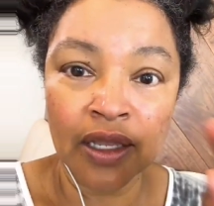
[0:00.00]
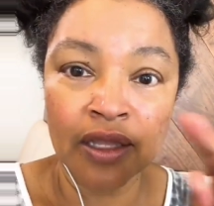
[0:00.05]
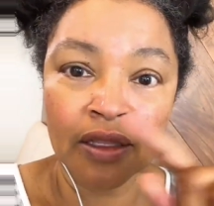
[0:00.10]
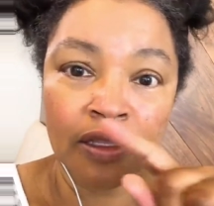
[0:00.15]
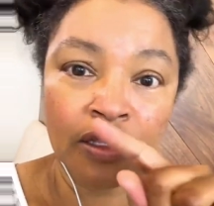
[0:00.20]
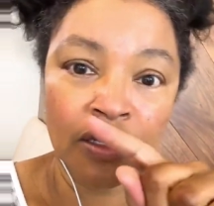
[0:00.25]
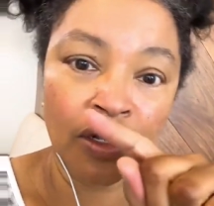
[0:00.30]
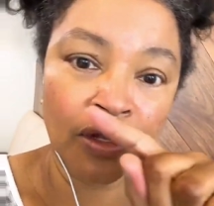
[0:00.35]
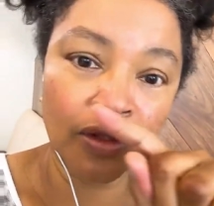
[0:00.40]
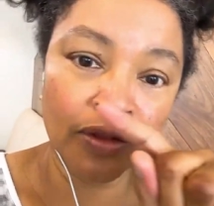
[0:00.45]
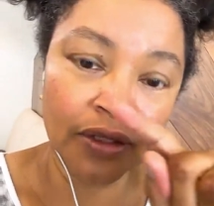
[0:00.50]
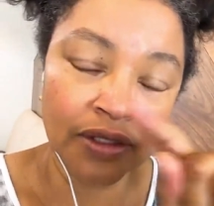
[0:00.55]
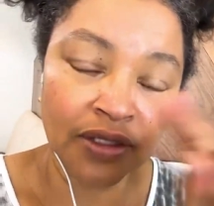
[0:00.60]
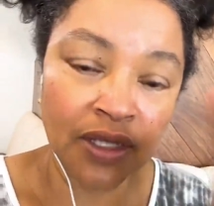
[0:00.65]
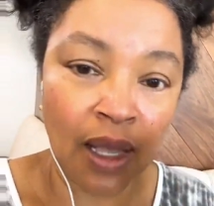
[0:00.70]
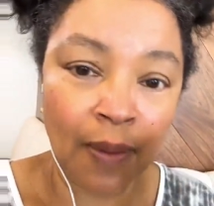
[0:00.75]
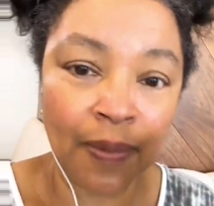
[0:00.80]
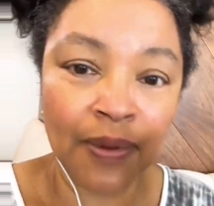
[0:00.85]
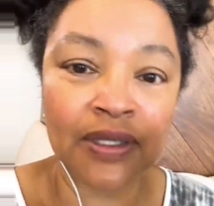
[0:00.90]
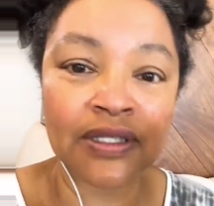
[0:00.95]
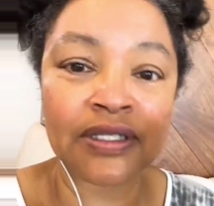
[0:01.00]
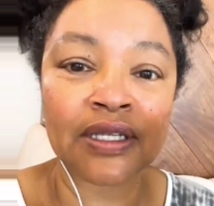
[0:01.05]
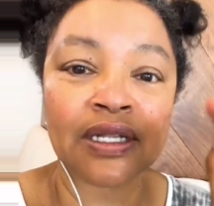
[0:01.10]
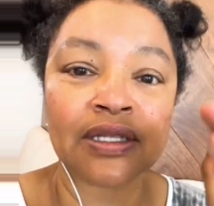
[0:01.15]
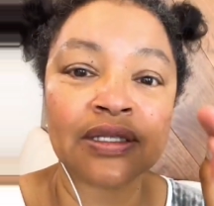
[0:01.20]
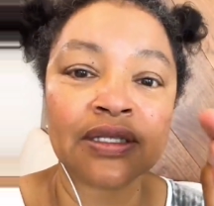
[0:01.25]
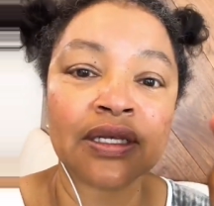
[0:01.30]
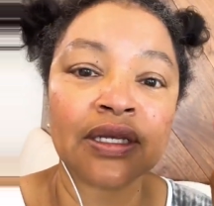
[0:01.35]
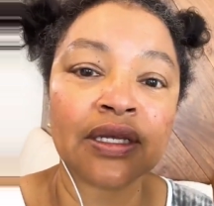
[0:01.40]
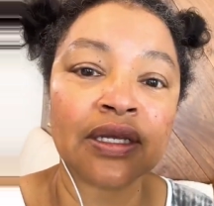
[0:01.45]
the
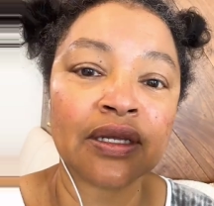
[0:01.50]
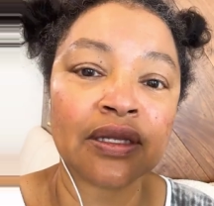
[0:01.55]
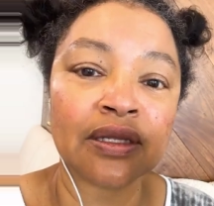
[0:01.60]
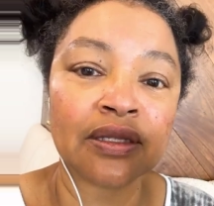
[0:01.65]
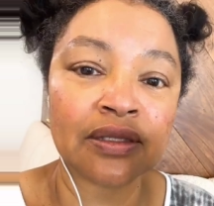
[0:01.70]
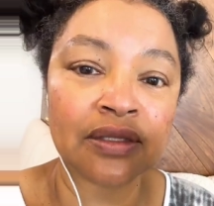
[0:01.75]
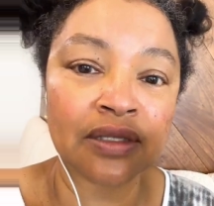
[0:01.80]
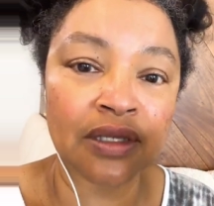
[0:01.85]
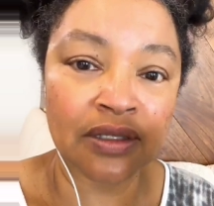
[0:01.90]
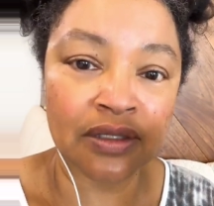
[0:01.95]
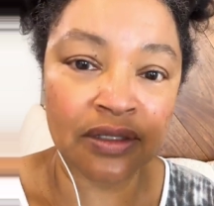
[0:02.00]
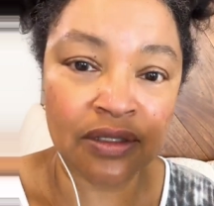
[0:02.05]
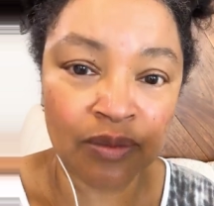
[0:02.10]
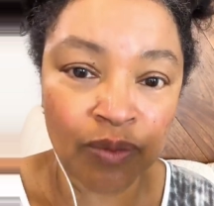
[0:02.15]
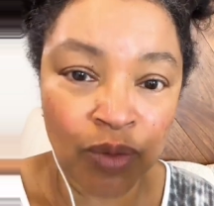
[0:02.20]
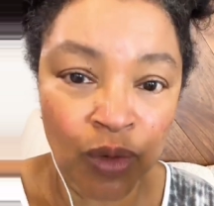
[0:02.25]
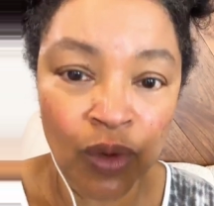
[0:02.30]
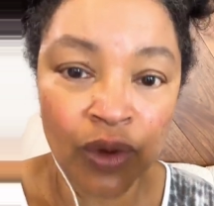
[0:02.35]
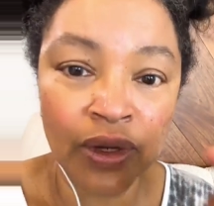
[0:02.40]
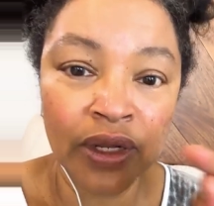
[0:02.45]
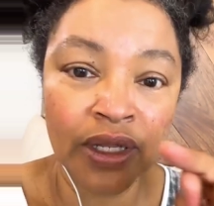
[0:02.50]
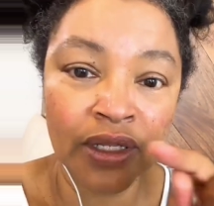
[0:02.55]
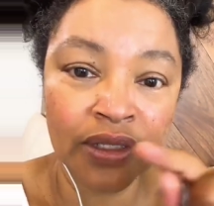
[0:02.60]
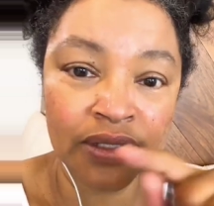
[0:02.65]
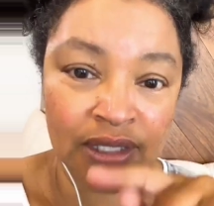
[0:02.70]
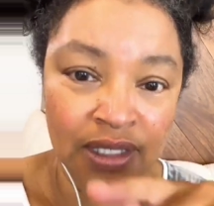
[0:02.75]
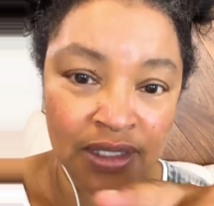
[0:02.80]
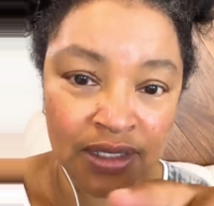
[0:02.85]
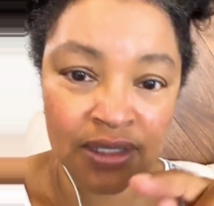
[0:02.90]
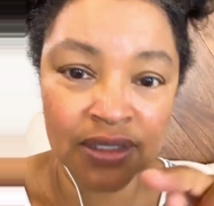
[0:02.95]
topic sentence and
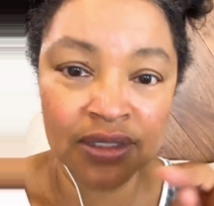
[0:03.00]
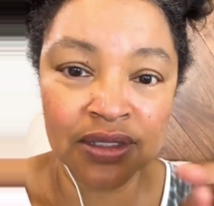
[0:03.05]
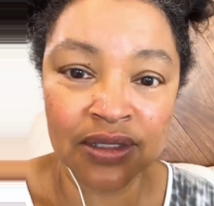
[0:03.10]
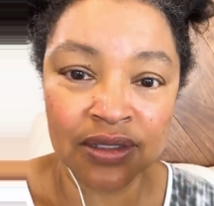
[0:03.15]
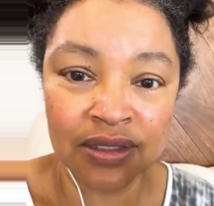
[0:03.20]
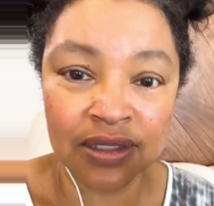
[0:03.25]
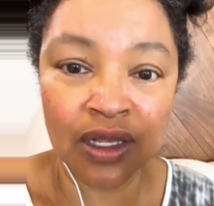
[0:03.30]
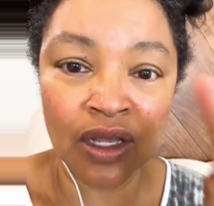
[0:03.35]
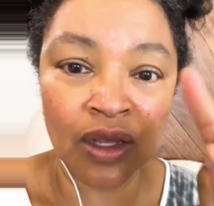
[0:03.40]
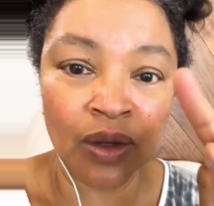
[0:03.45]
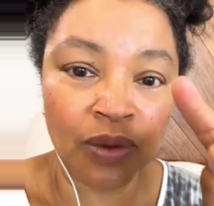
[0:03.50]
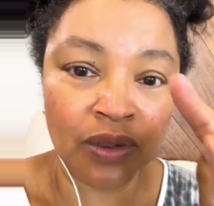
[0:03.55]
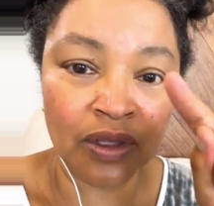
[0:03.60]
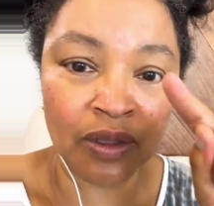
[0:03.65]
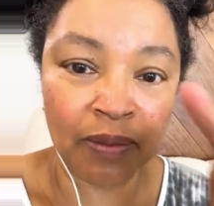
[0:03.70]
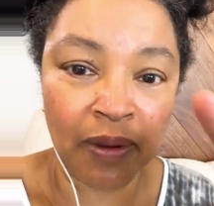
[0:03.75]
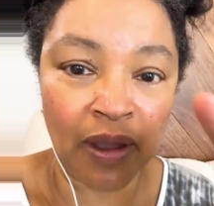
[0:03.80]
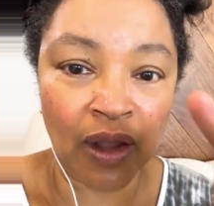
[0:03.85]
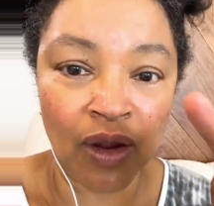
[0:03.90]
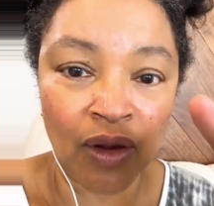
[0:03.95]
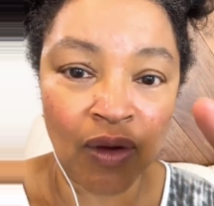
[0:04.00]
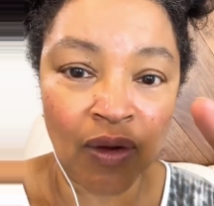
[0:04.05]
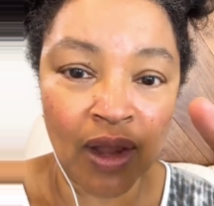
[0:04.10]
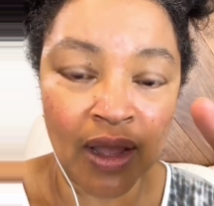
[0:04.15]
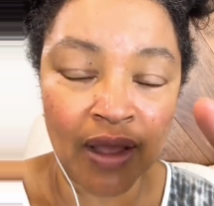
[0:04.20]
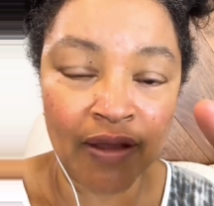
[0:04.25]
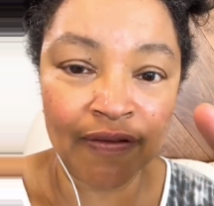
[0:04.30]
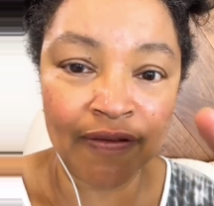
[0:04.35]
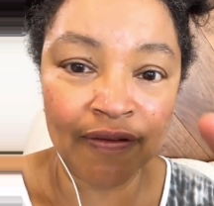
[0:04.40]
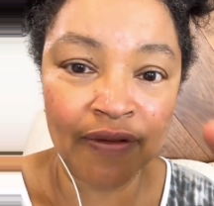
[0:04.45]
supporting sentences that go with the
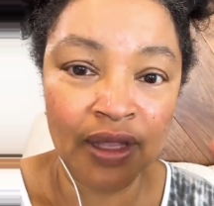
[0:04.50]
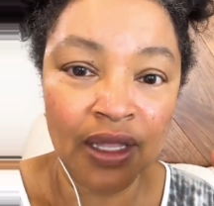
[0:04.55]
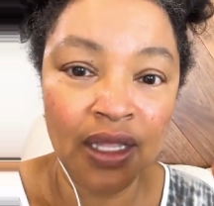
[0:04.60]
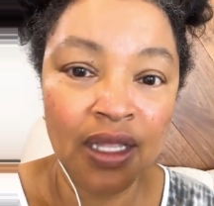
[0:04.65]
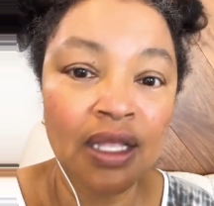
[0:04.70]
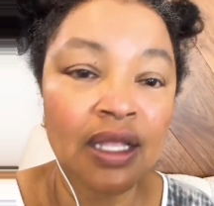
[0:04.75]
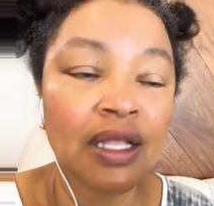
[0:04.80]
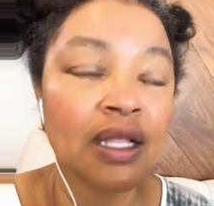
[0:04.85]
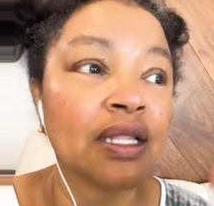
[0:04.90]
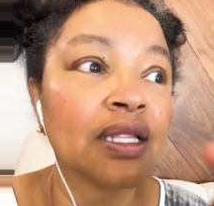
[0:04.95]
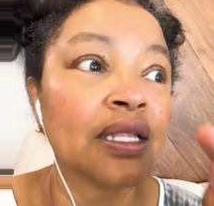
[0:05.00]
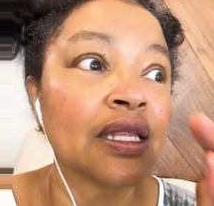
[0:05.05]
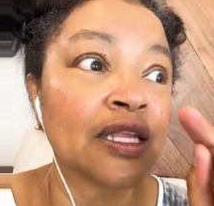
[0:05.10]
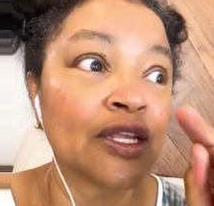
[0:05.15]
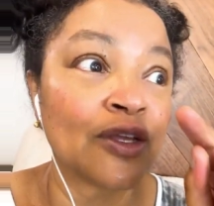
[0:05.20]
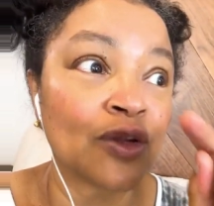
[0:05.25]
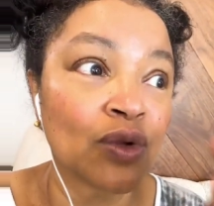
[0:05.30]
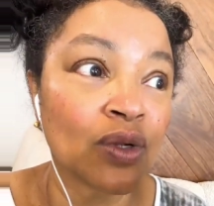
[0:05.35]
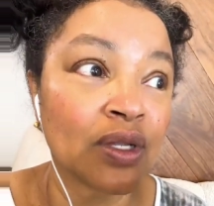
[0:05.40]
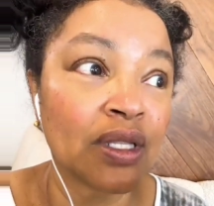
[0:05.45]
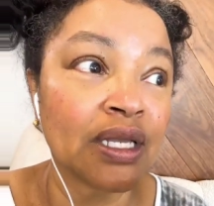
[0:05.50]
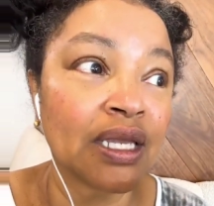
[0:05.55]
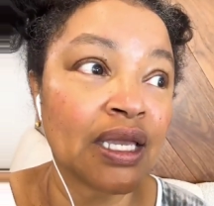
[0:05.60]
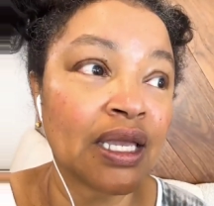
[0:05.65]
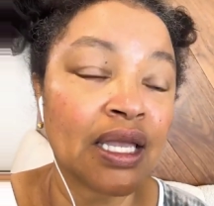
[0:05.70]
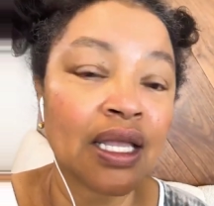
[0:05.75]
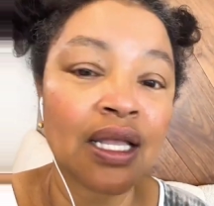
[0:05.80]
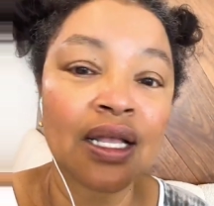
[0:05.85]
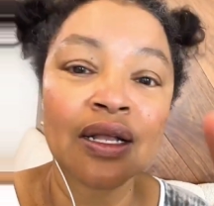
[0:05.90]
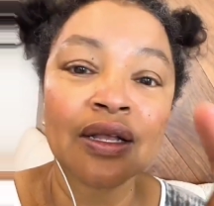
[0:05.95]
paragraph,
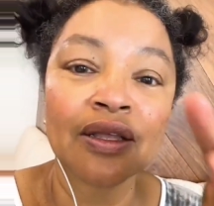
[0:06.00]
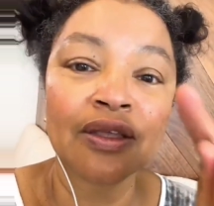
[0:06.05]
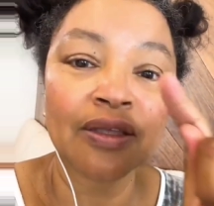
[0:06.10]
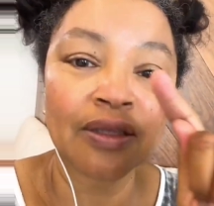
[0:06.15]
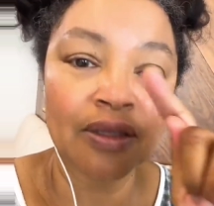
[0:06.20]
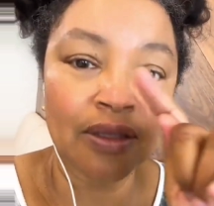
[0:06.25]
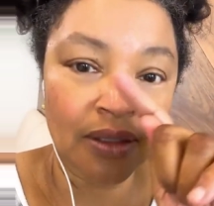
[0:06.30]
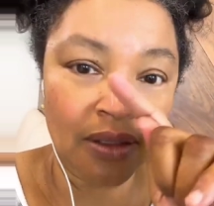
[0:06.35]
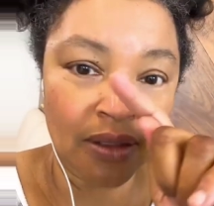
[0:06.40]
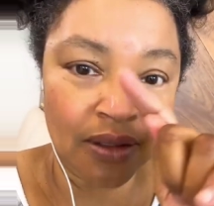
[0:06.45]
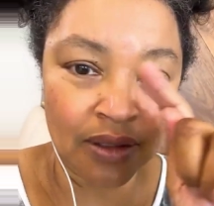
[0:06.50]
literally,